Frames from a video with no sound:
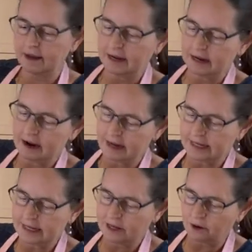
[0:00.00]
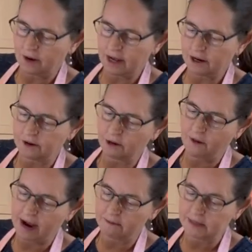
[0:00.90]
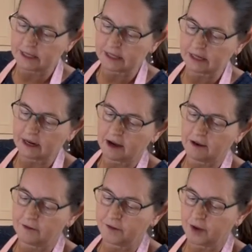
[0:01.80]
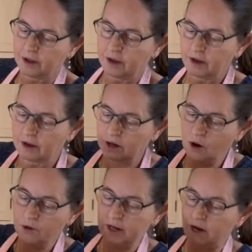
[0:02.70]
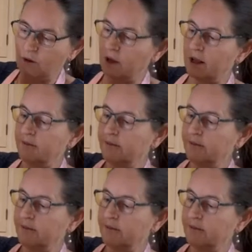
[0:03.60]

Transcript: 90 or 100 grams of coconut oil.